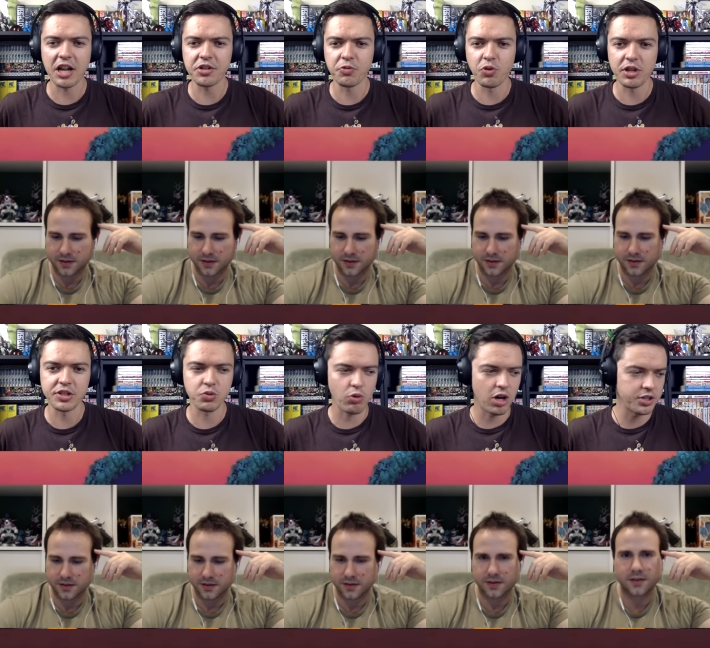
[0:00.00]
Speaker 1: they should really
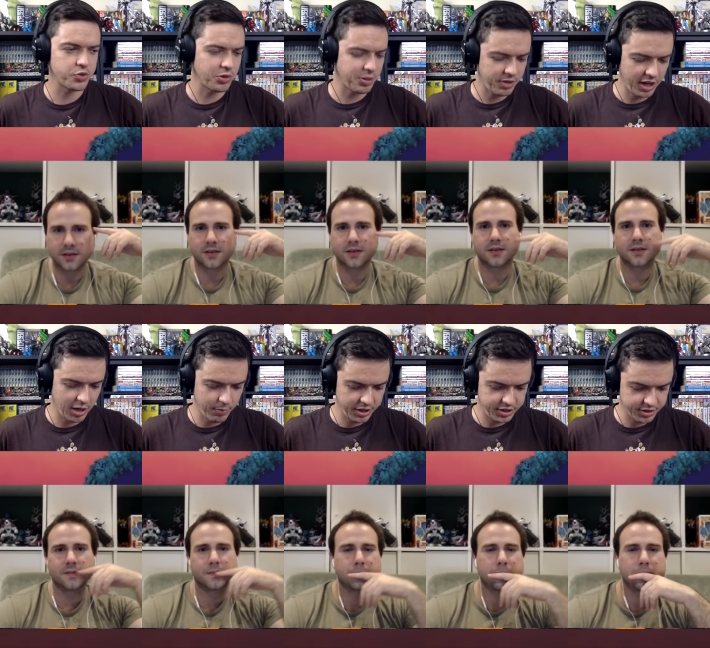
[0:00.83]
sw uh, switch up the
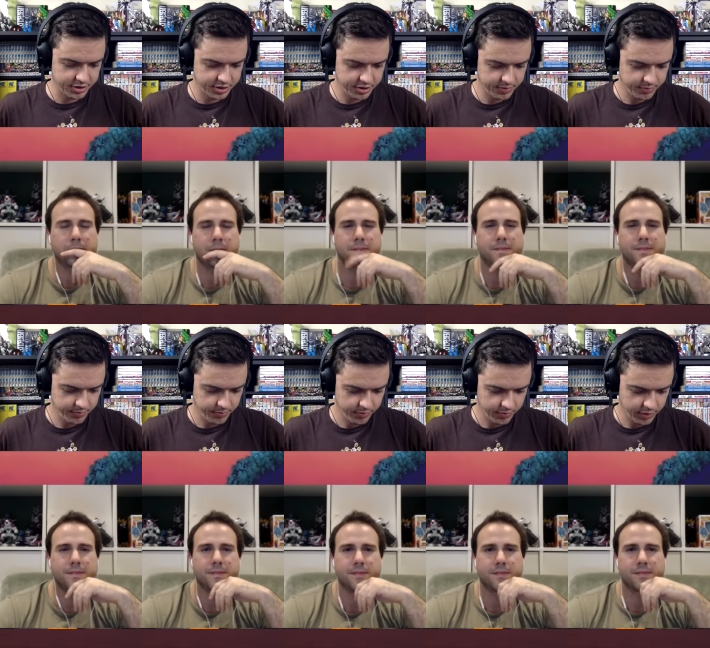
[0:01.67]
animations.
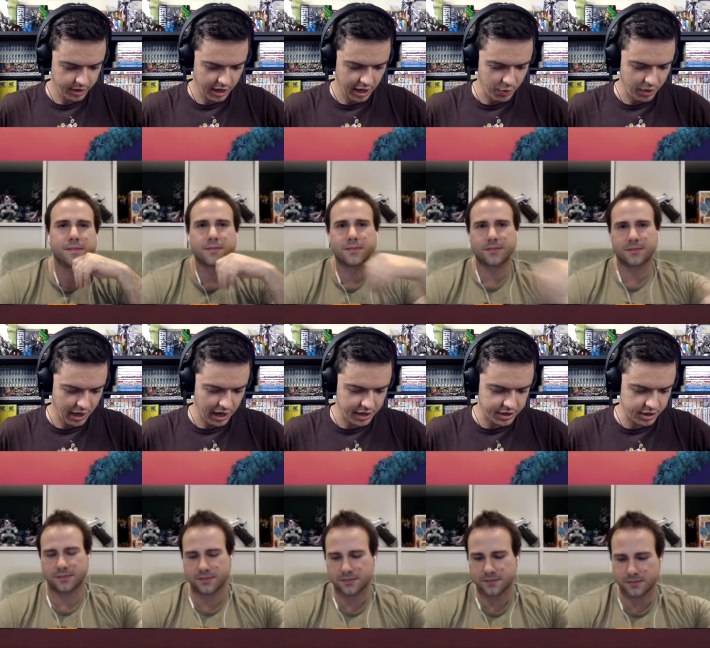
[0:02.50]
And we
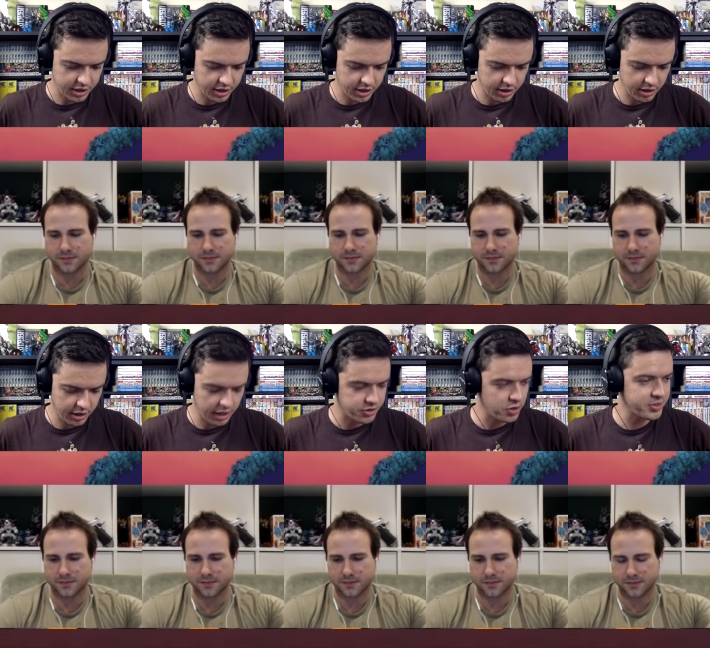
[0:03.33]
got uh,
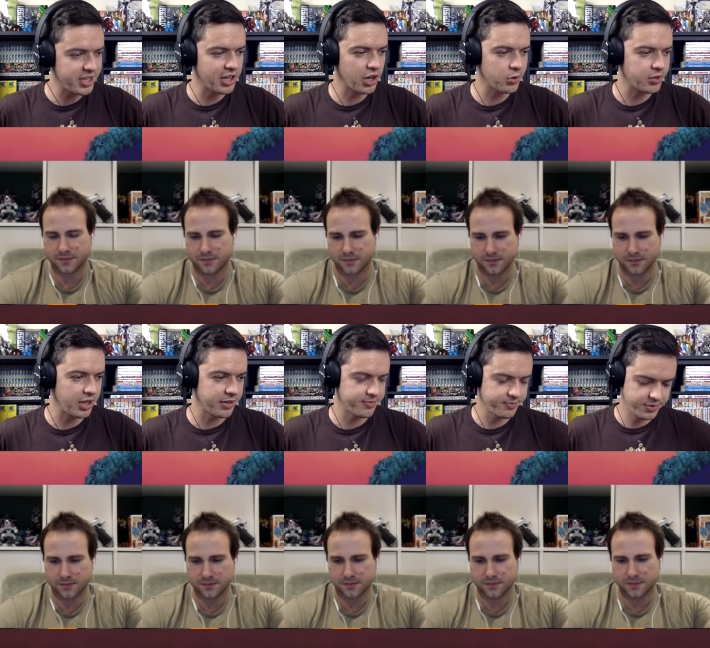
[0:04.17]
a Super Saiyan
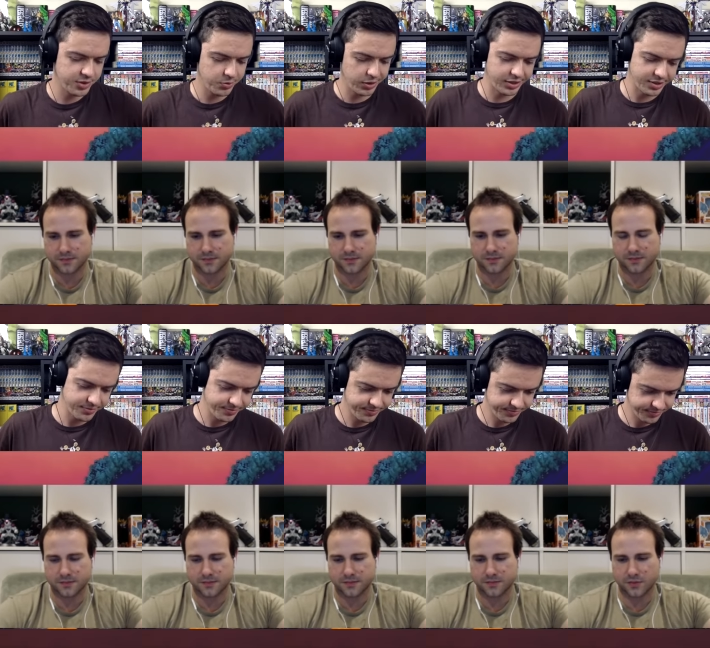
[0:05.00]
Goten. Sweet.
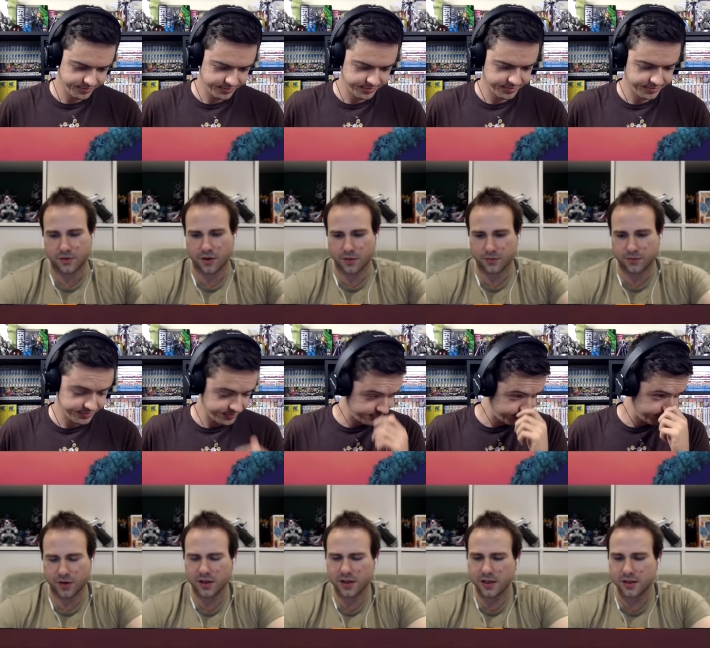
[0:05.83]
Speaker 2: Oh,
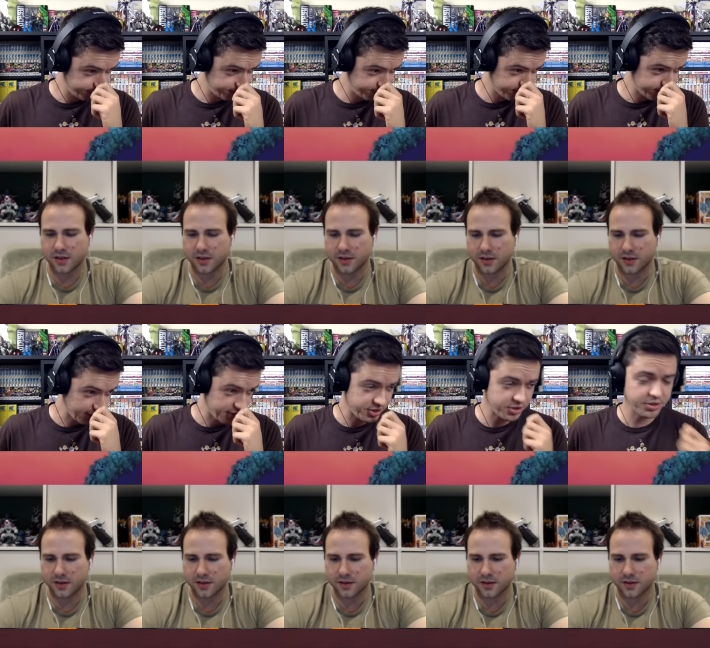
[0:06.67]
really?
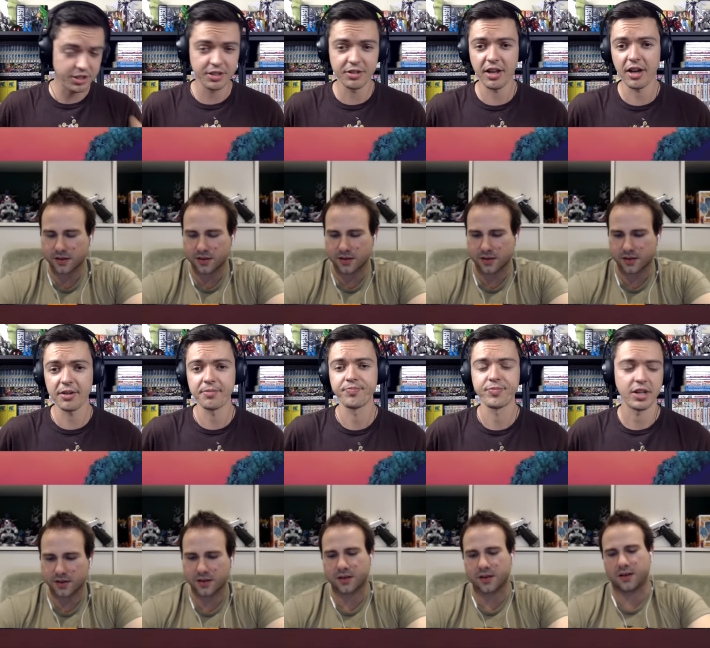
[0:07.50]
Speaker 1: Agility, yeah.
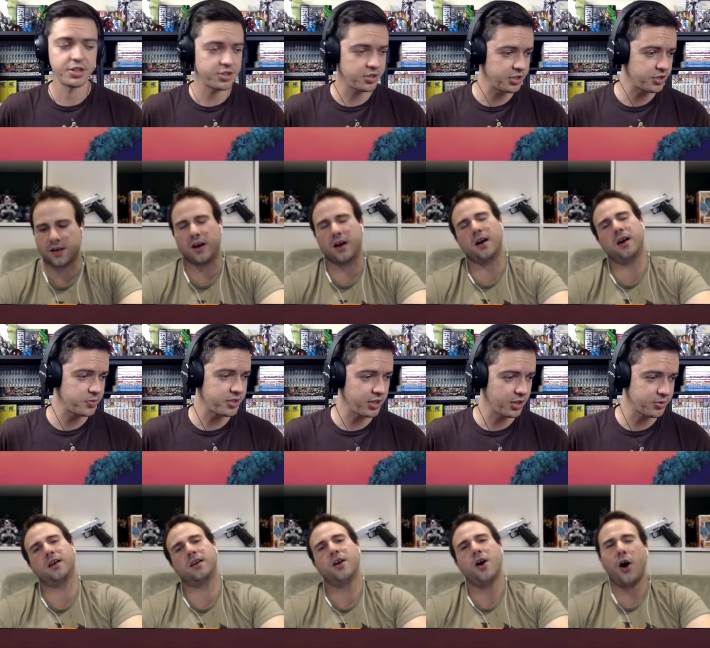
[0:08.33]
Uh, Agility
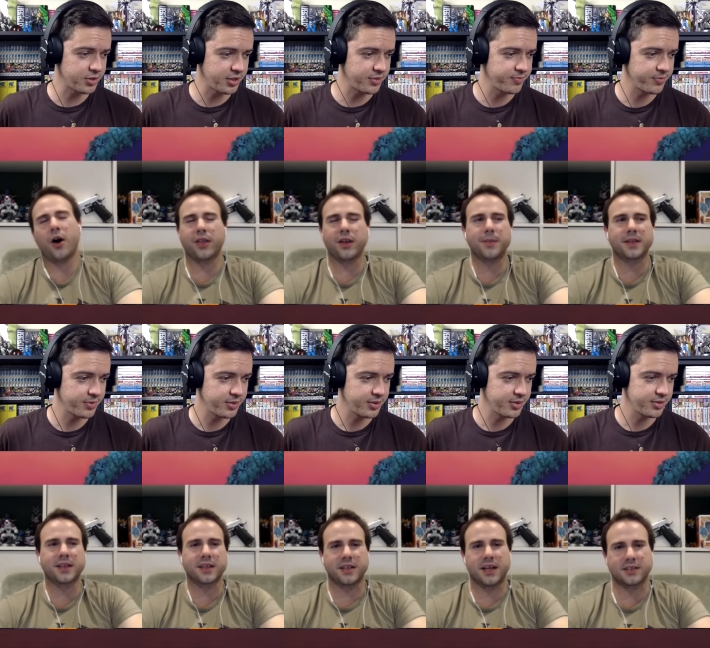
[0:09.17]
Super Saiyan. Oh, Goten. I thought you meant like
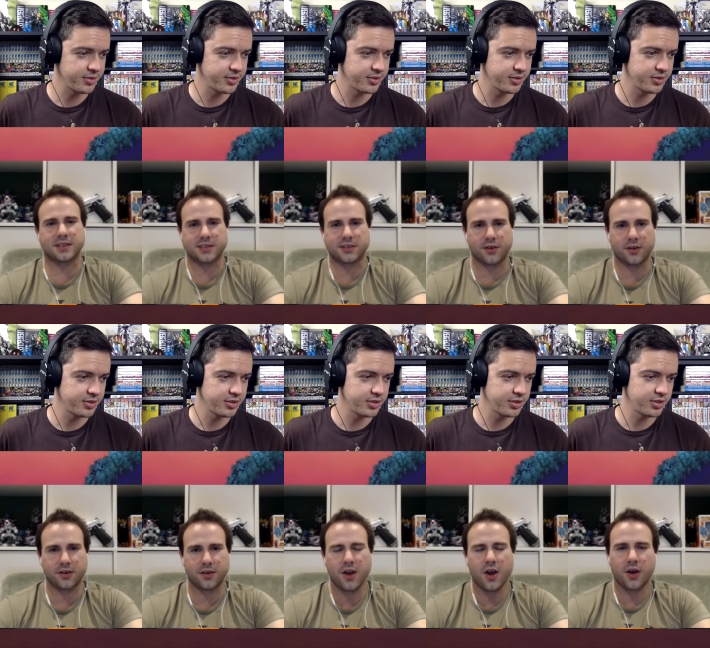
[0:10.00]
the SSR.
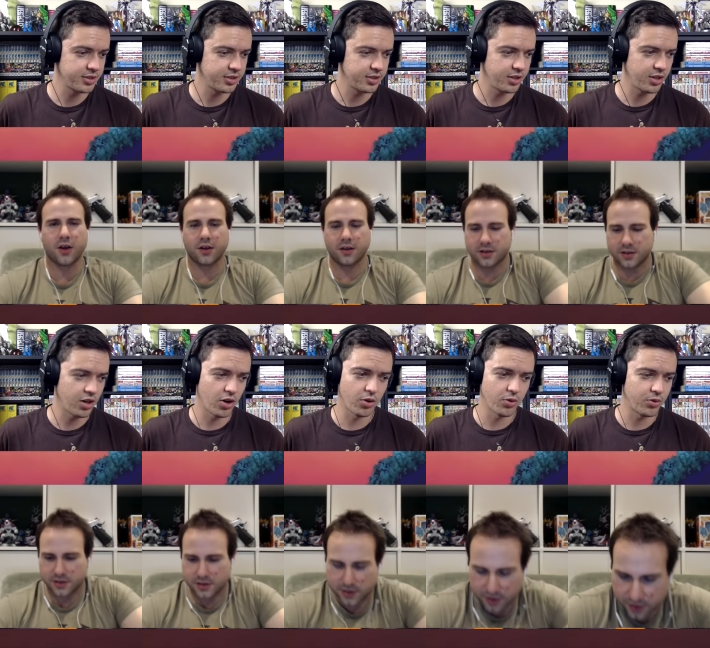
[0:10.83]
No. So,